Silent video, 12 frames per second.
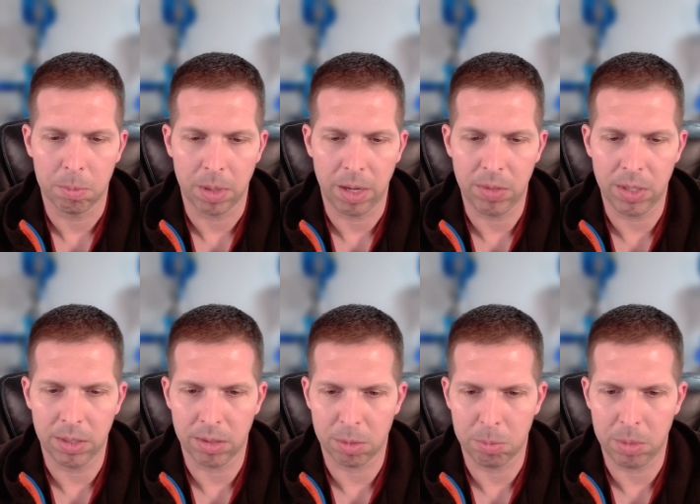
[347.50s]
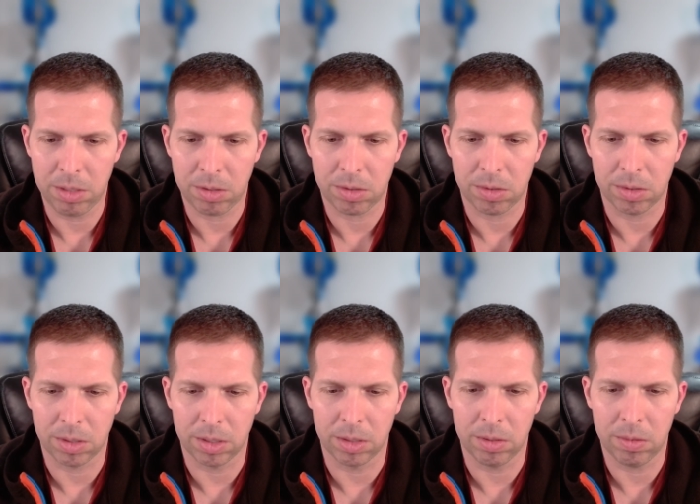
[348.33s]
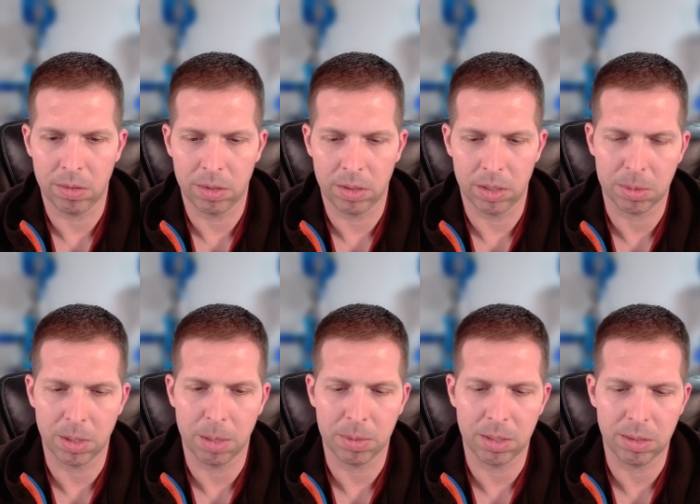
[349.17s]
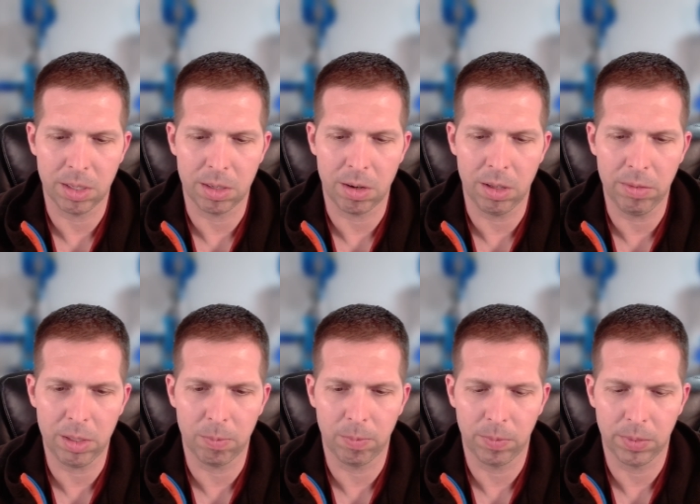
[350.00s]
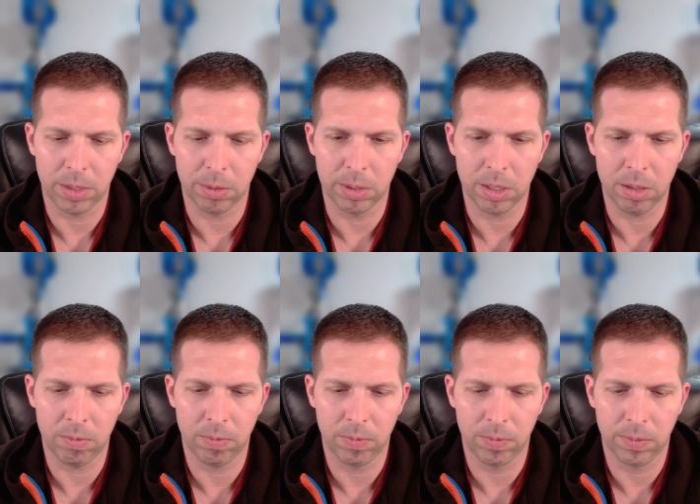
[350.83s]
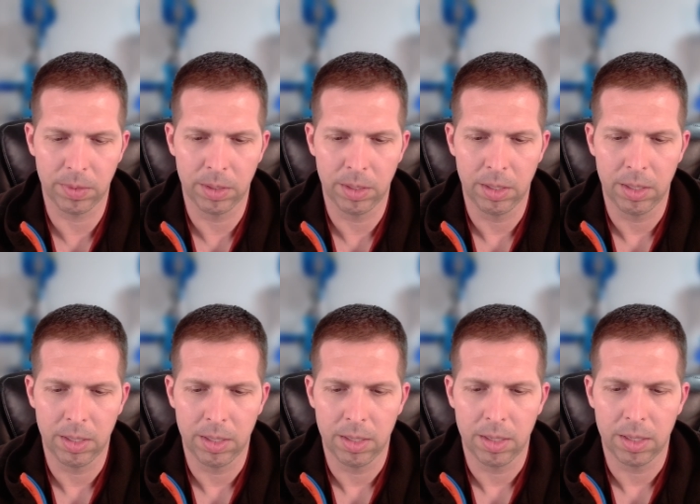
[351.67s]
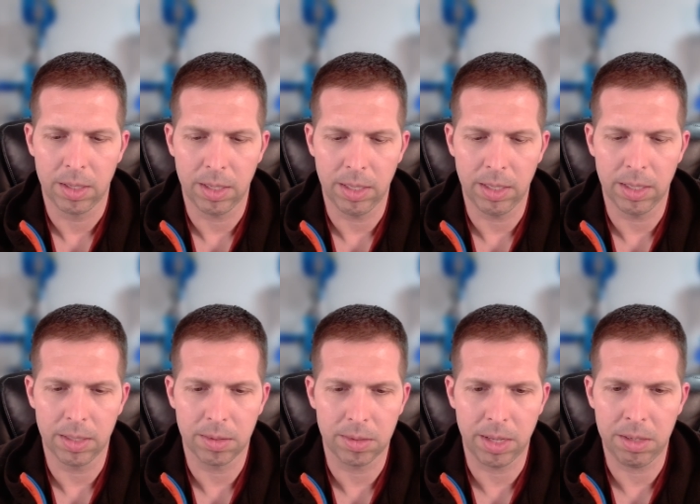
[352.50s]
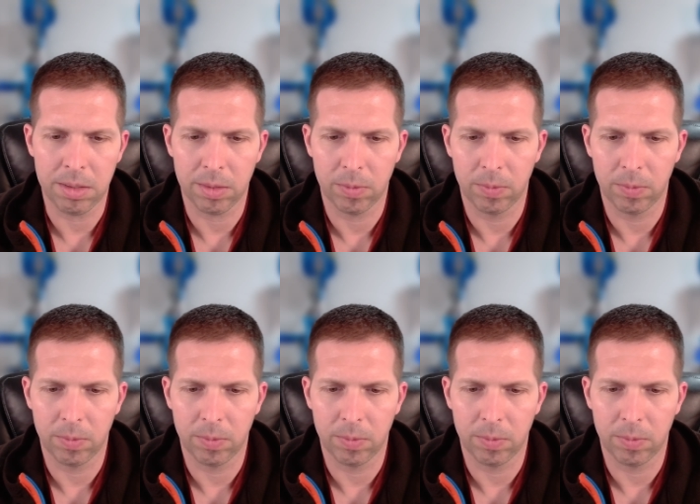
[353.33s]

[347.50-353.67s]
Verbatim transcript: I've done this a bunch, so, so I'm gonna send all of it. There we go. And send.